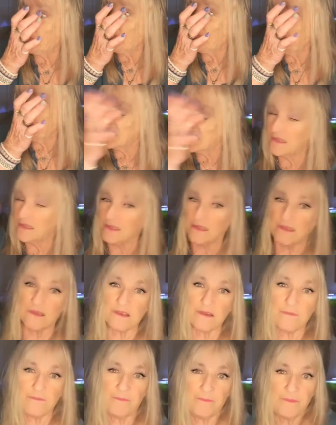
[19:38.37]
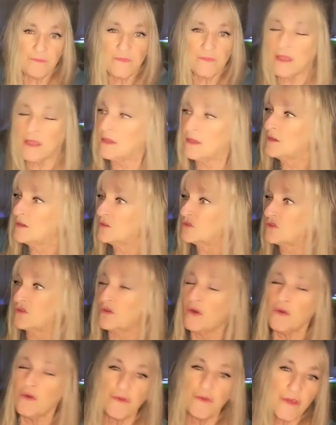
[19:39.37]
Listen to some
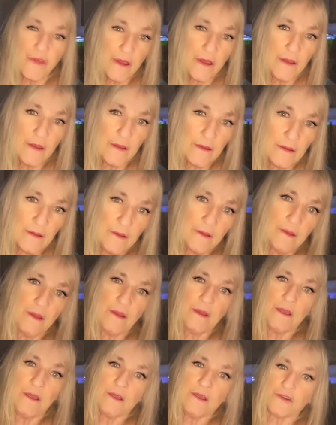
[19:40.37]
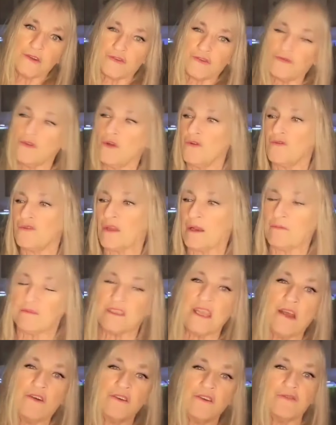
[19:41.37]
truth. And I'm
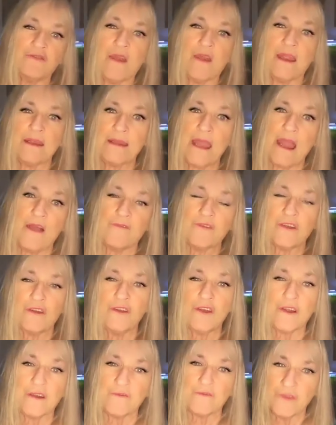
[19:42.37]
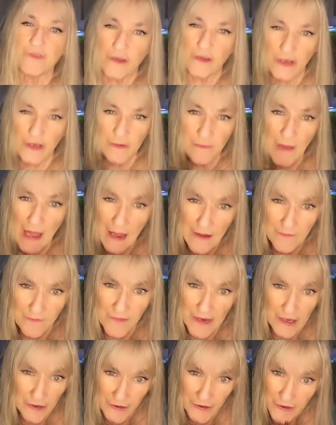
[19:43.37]
telling you right now, if you're looking for a good bottom
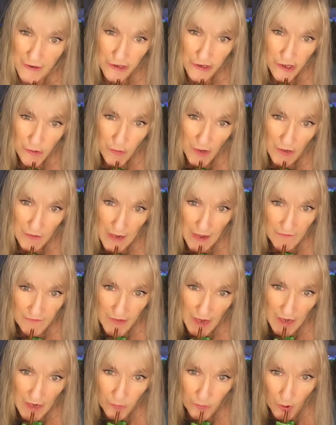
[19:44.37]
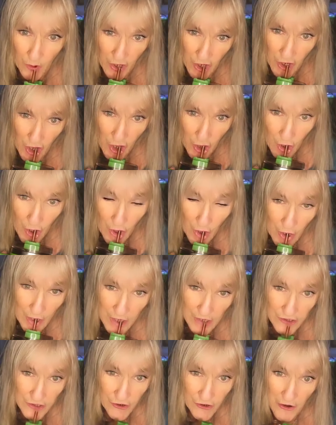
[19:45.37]
feeder, you will not find one,
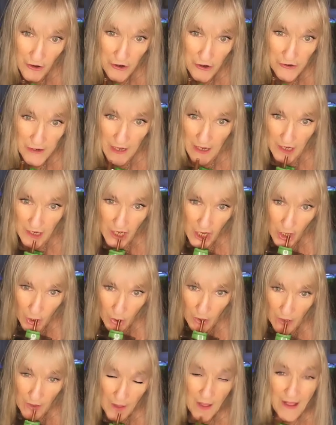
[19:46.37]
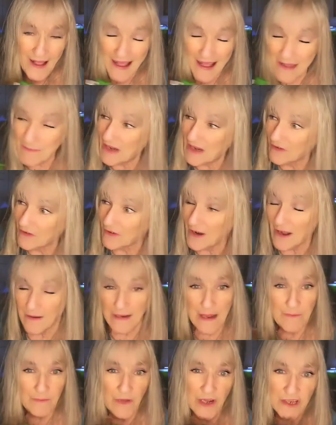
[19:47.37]
because there aren't any. I've been around
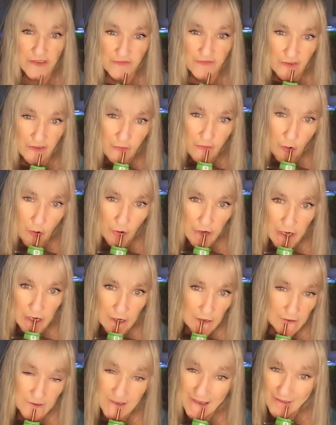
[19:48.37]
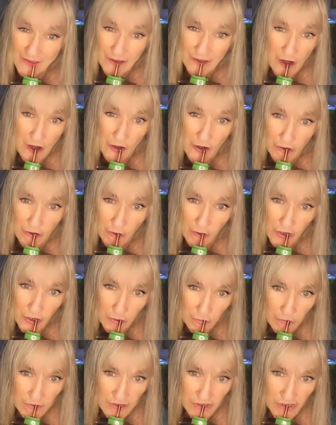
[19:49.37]
that bunch for 4 years. There are no
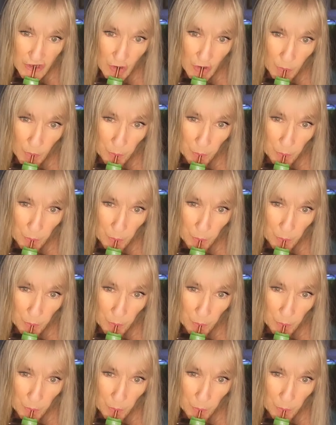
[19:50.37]
good ones.